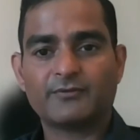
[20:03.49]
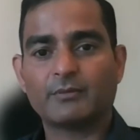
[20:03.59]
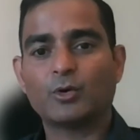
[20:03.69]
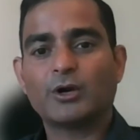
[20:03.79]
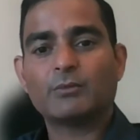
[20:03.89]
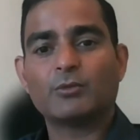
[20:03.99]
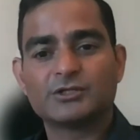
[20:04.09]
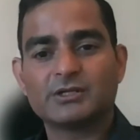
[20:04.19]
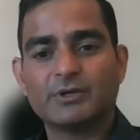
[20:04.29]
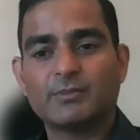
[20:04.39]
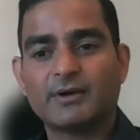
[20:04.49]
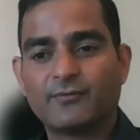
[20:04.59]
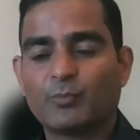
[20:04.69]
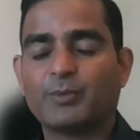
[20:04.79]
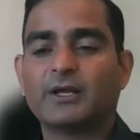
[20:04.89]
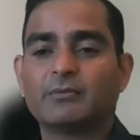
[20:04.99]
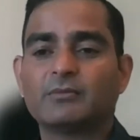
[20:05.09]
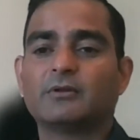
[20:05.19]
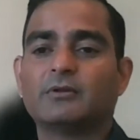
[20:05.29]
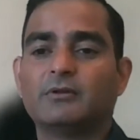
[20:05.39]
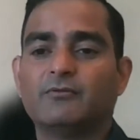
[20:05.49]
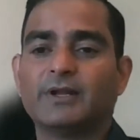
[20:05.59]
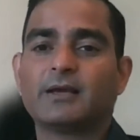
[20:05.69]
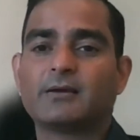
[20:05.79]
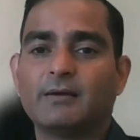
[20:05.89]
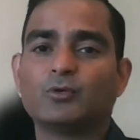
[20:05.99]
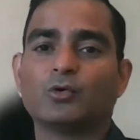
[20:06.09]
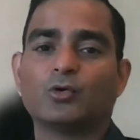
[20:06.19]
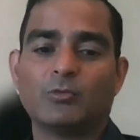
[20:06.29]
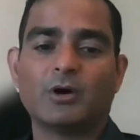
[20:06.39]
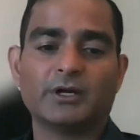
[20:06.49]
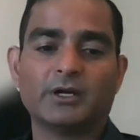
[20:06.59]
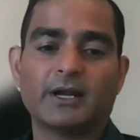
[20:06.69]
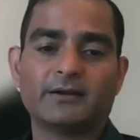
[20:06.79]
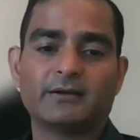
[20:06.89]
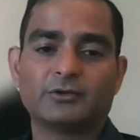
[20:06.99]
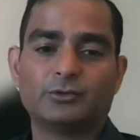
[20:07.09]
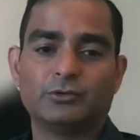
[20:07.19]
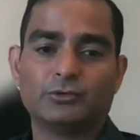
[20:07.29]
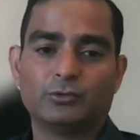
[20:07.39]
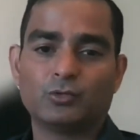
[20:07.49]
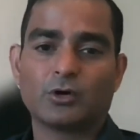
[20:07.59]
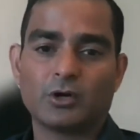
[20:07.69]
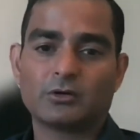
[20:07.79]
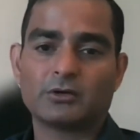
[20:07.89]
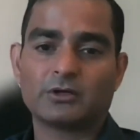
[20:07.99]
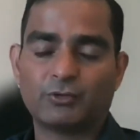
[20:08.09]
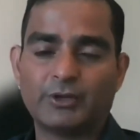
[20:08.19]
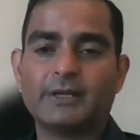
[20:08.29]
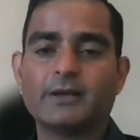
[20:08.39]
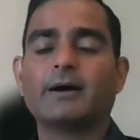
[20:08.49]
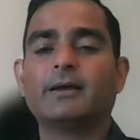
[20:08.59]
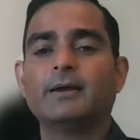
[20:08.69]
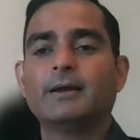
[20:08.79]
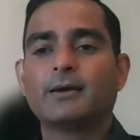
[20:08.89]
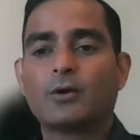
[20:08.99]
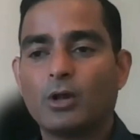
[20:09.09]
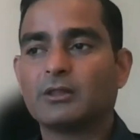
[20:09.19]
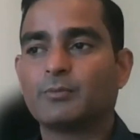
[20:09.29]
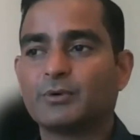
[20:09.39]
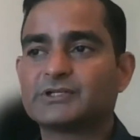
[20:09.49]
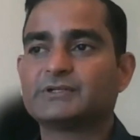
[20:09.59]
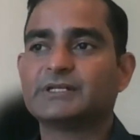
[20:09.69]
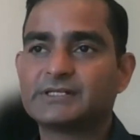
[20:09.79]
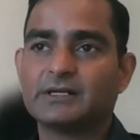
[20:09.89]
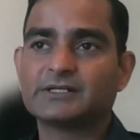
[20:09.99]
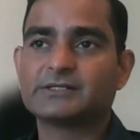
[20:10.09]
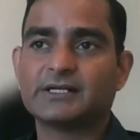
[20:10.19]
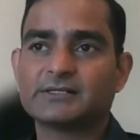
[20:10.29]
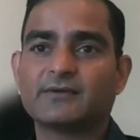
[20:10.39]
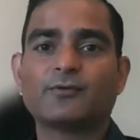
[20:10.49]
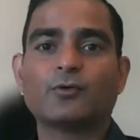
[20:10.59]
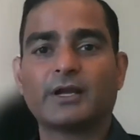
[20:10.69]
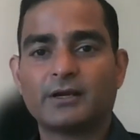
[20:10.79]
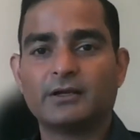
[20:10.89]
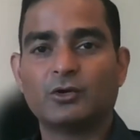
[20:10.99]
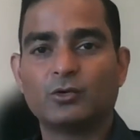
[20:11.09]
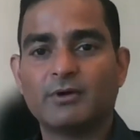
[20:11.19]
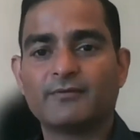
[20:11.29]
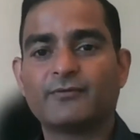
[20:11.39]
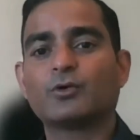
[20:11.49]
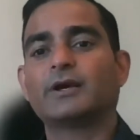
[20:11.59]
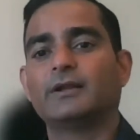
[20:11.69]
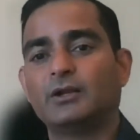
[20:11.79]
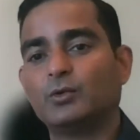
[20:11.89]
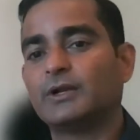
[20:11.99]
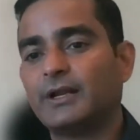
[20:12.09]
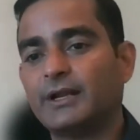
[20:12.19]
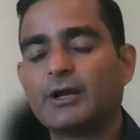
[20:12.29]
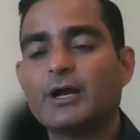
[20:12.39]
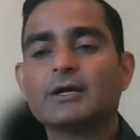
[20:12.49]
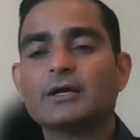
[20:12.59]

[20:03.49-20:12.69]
If I'm not able to submit by 4 p.m., when I come to know about it at 2 o'clock or 3, I call the person and say, listen, I said 4, I cannot do it by 4, can I do it at 8?